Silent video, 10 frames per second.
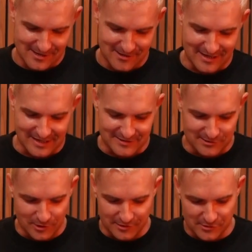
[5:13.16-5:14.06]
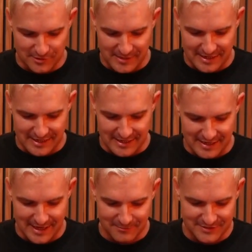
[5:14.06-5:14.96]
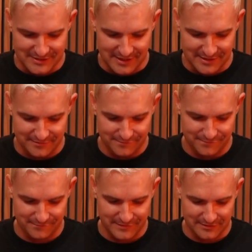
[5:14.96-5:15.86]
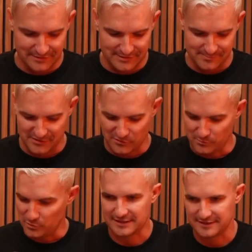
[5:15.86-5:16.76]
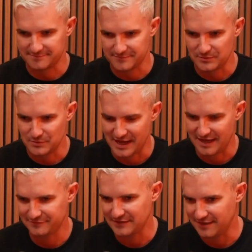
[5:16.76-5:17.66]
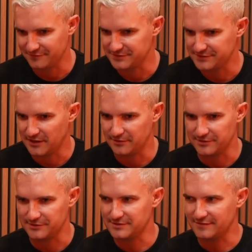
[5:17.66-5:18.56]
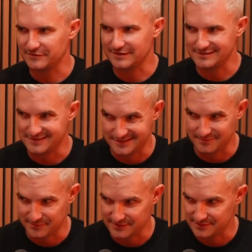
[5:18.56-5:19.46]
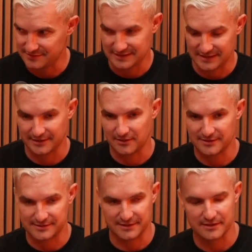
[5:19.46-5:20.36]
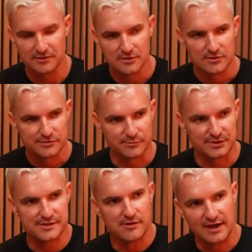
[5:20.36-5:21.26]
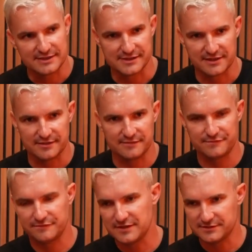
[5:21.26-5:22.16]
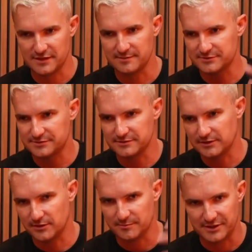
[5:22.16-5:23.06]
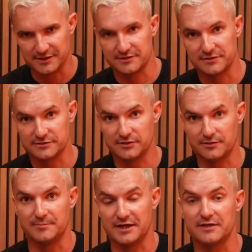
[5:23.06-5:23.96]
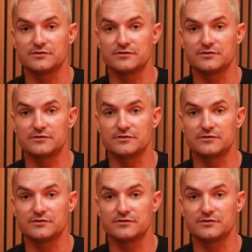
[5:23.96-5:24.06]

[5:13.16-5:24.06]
All right, guys. So we're talking about how we signed 15 clients a month or more. You have to have this dialed in to have a consistent business selling high ticket. So we sell high ticket. 15 times a lot of money is a lot of money.